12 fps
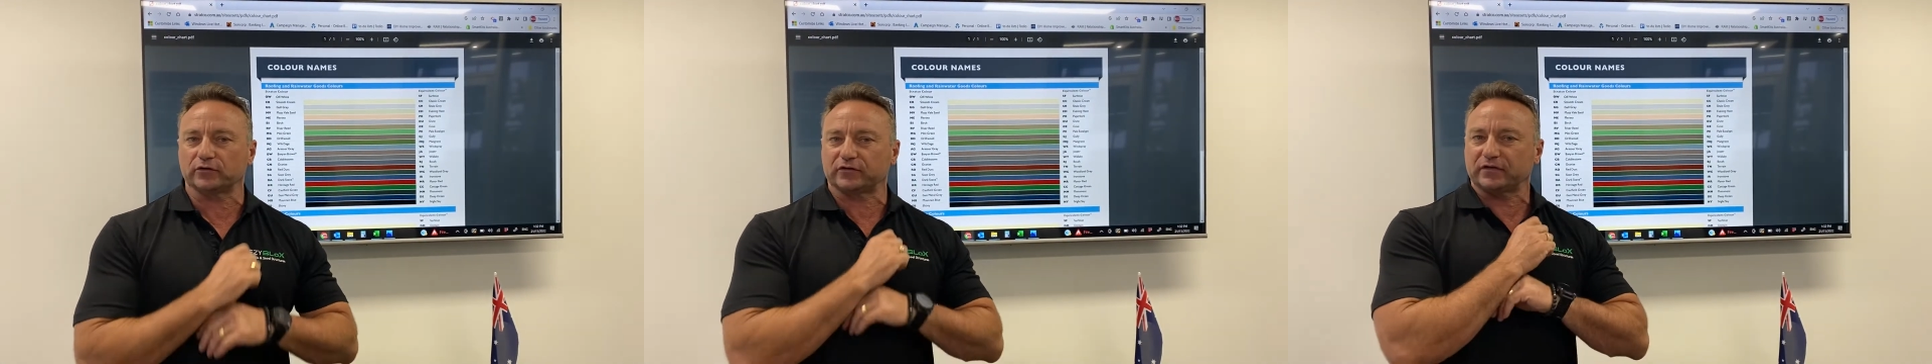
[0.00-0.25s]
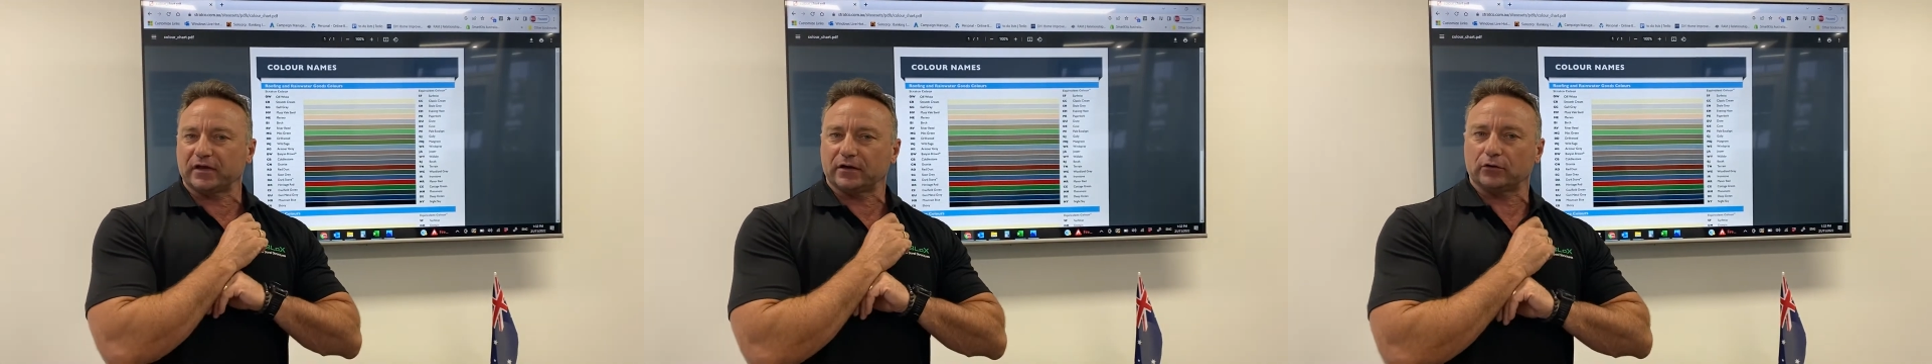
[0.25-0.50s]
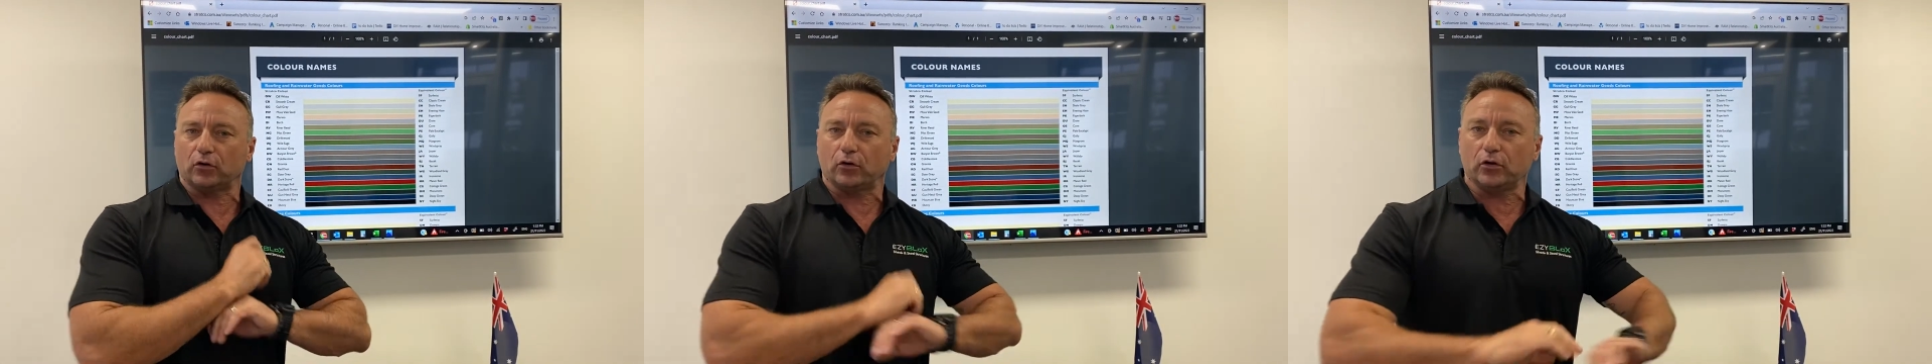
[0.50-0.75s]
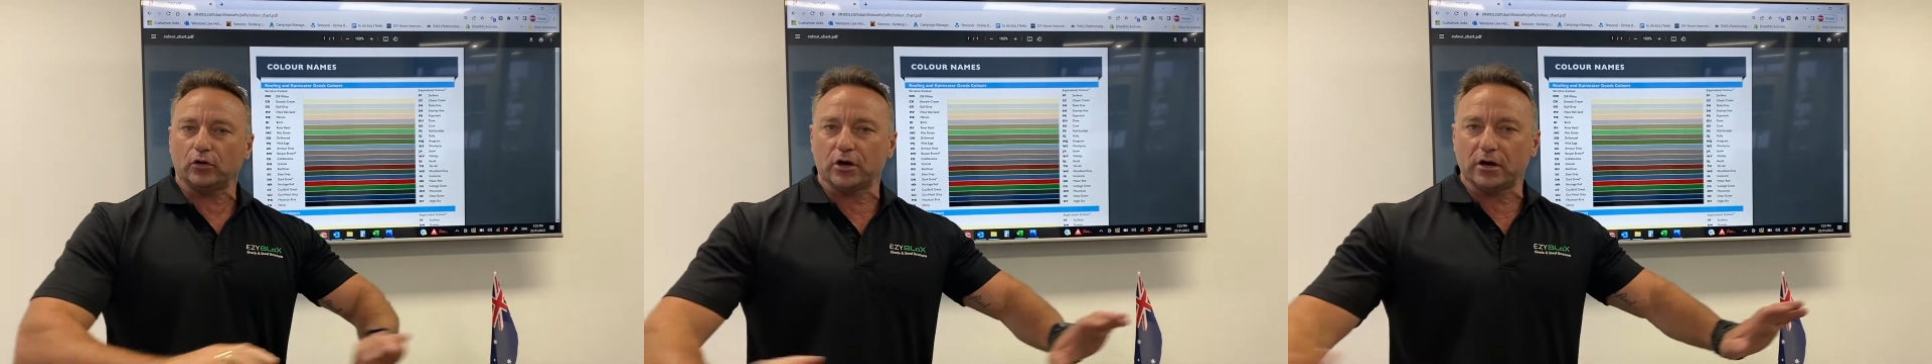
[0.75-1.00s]
Steel
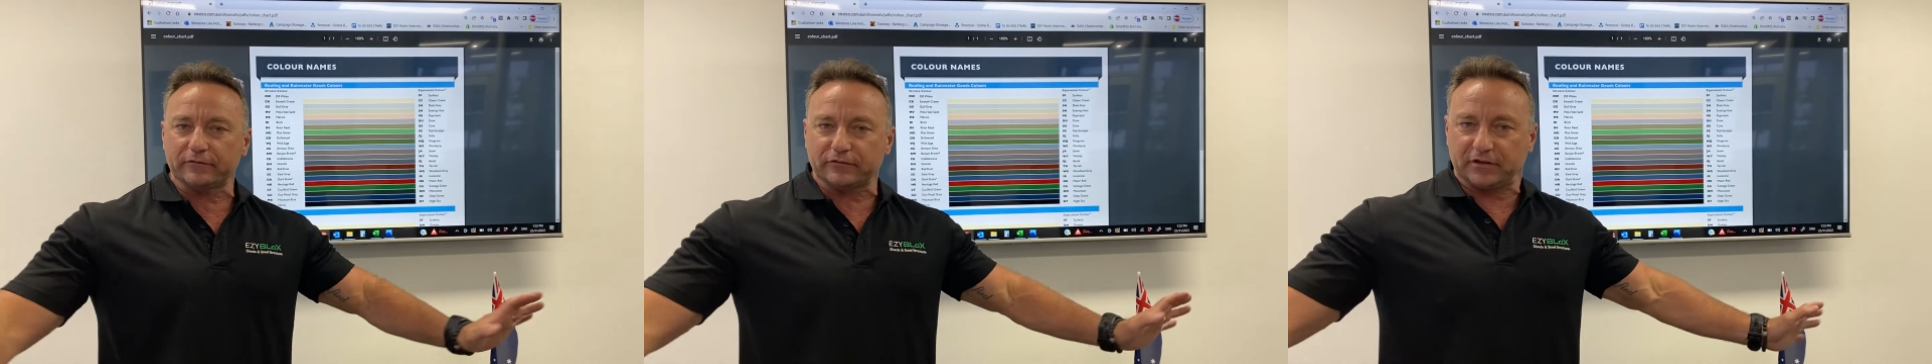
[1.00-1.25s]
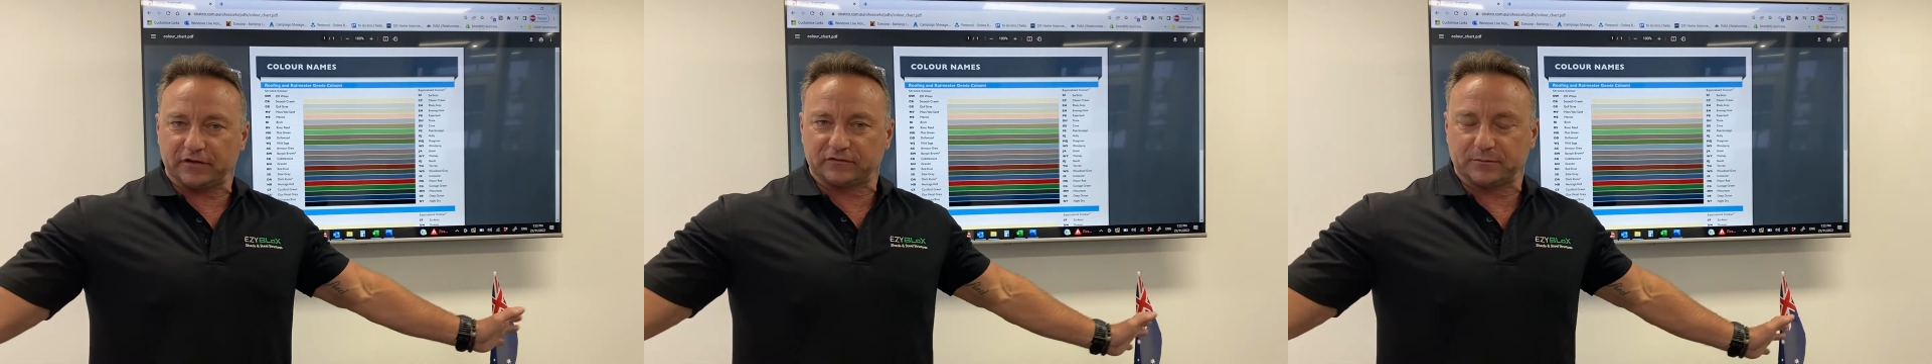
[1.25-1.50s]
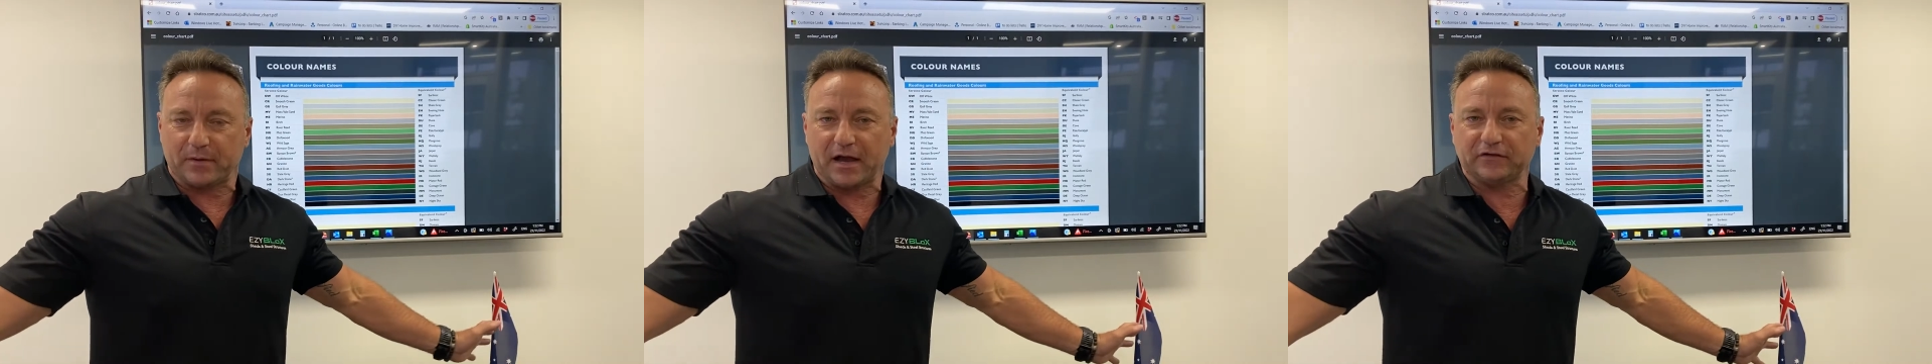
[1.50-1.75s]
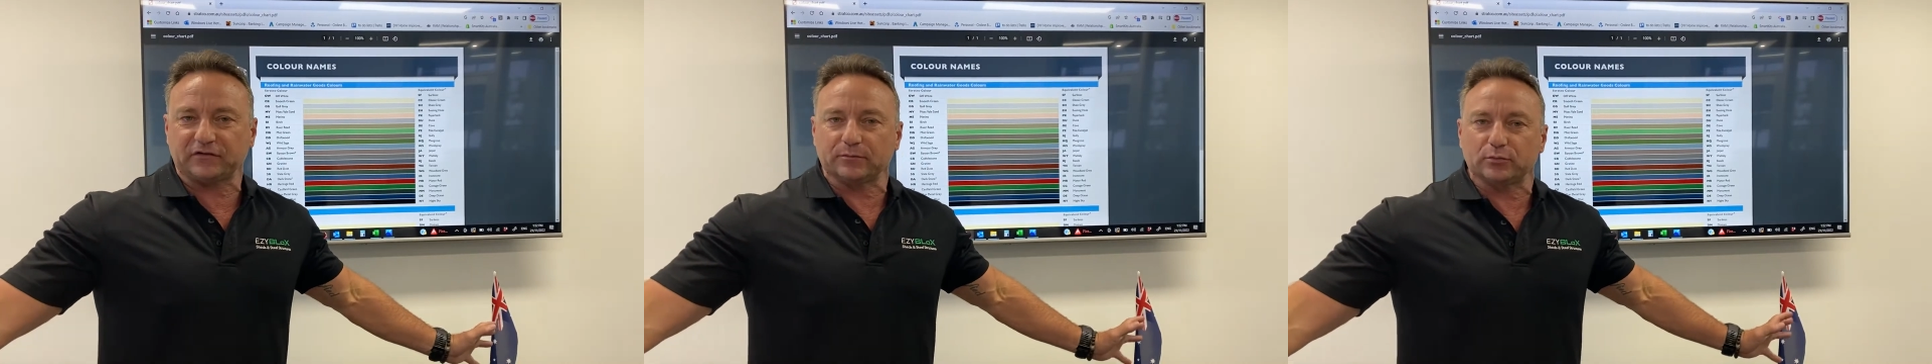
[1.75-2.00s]
all over this amazing,